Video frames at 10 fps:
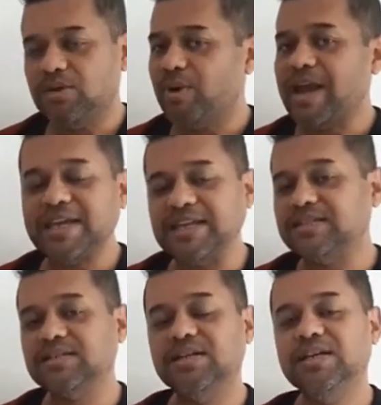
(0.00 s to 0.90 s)

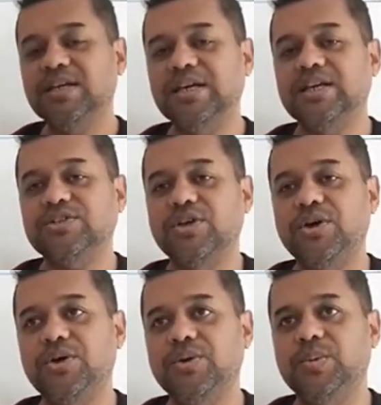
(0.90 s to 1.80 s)
rankings.
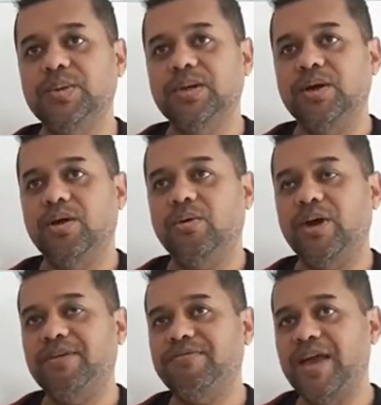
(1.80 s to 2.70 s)
So
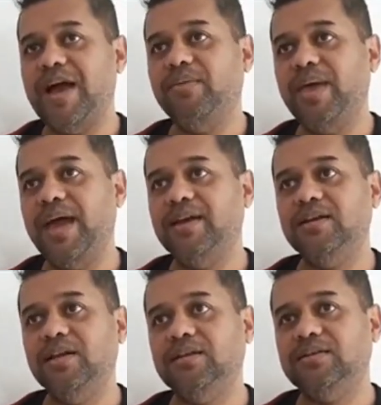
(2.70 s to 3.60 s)
what I found that
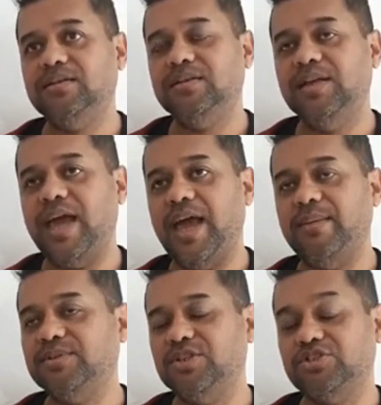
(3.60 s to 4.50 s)

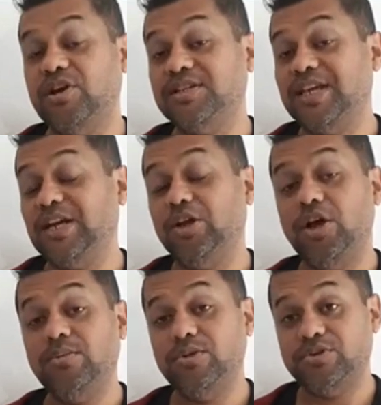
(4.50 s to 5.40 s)
Amazon Australia is getting a
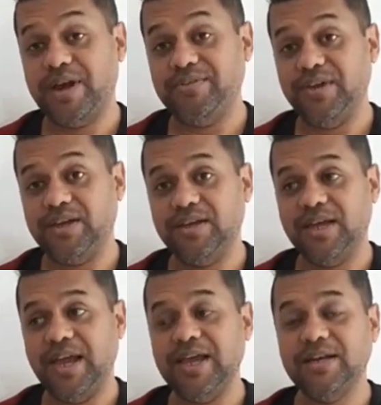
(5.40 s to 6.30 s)
lot more traffic,
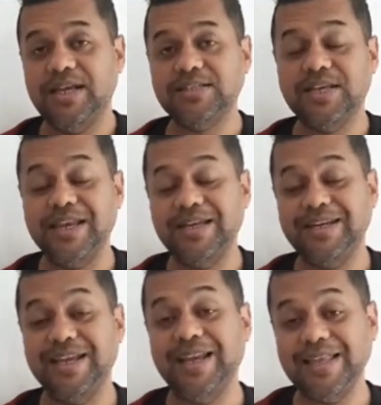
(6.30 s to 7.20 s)
and it's getting
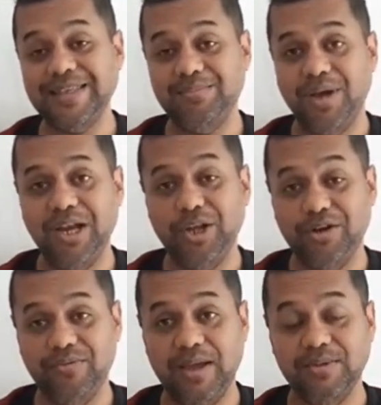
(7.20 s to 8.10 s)
neglected by a lot
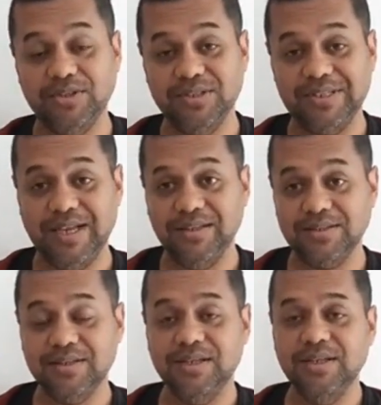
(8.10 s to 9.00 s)
of Amazon
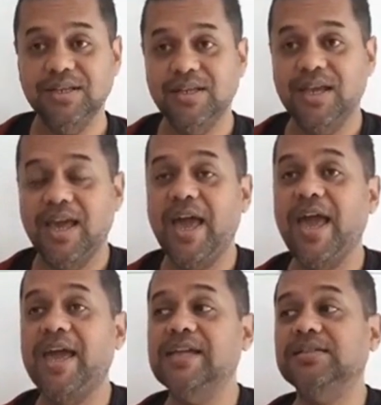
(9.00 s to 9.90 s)
sellers.
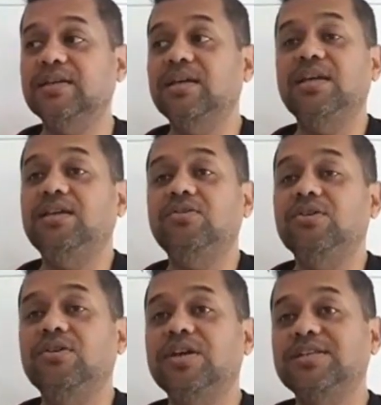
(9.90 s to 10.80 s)
And
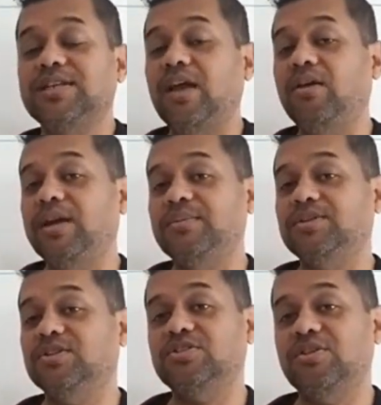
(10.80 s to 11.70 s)
you can sell on
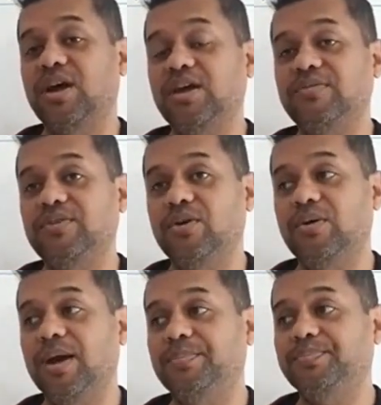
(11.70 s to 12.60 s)
Amazon Australia if you're